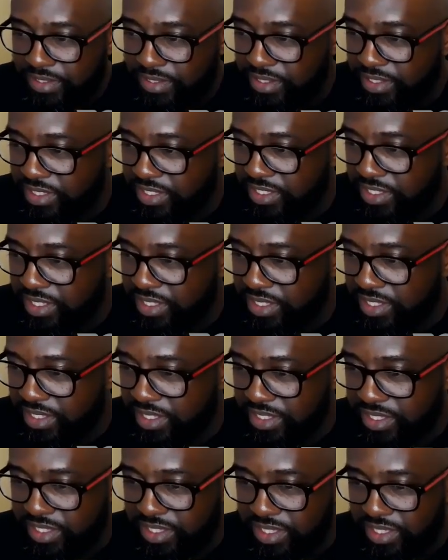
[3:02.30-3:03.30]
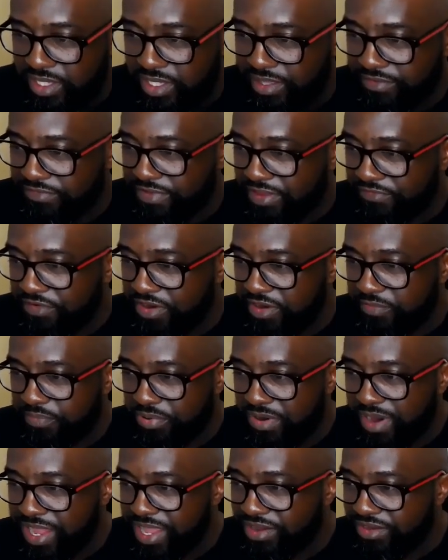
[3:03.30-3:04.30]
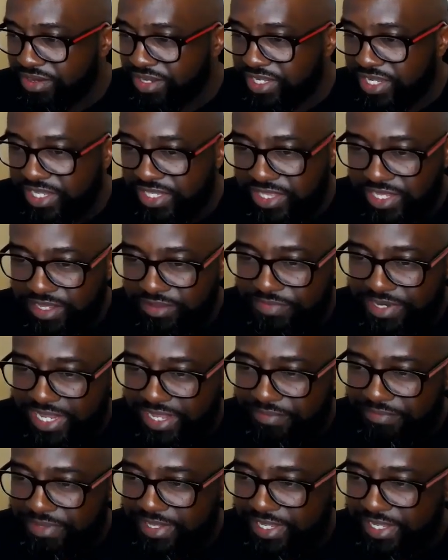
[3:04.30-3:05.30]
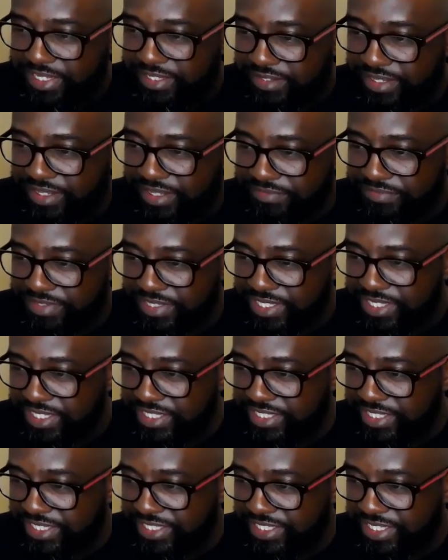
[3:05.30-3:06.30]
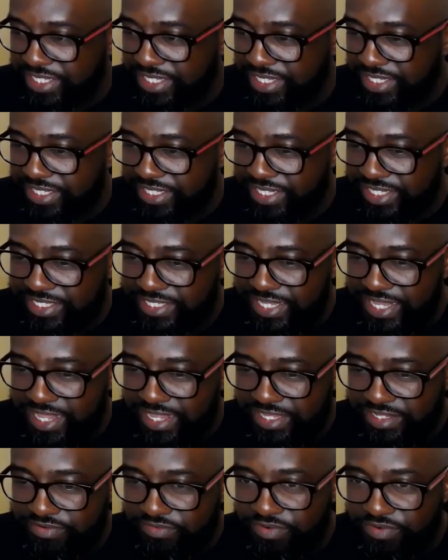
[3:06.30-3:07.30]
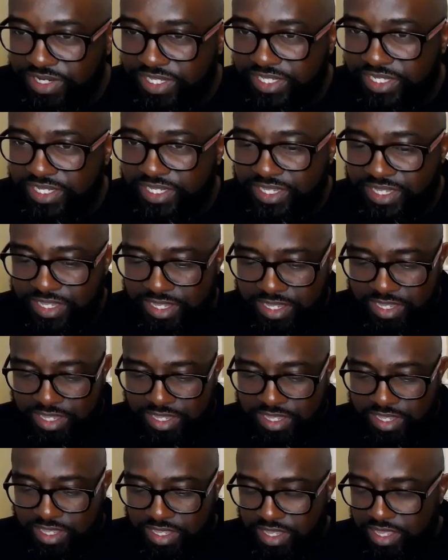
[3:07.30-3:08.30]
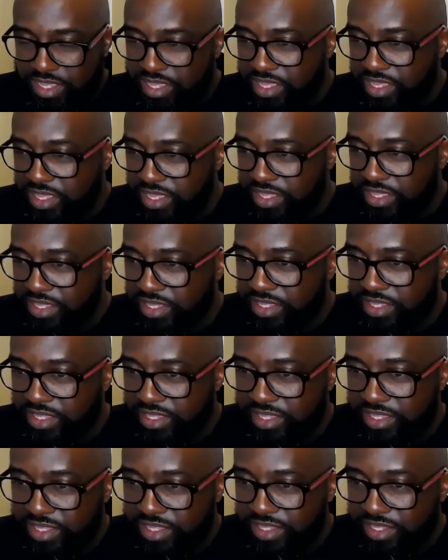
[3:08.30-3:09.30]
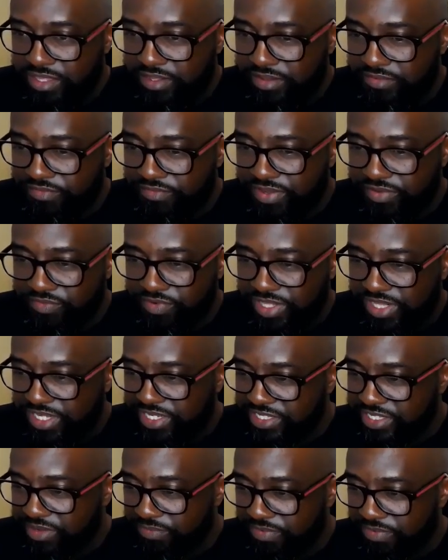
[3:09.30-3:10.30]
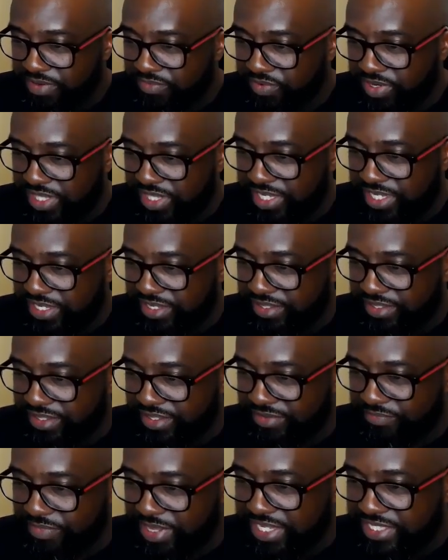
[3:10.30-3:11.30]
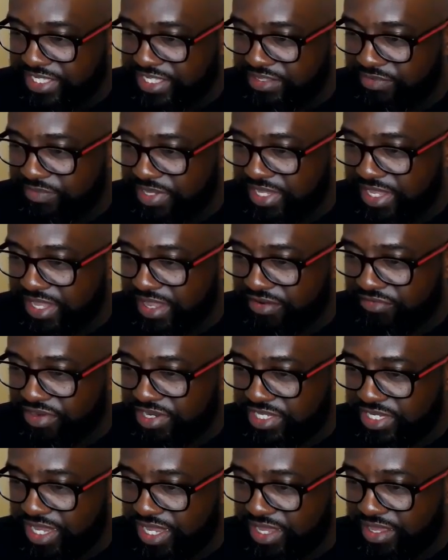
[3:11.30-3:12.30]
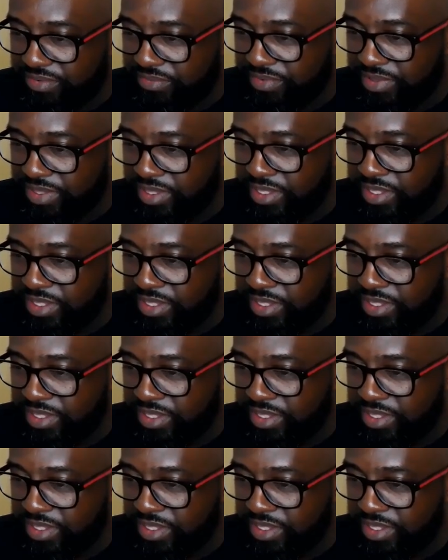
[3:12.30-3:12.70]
I'm very proud of the alumni, man. This thing is really uh, it really amazes me every time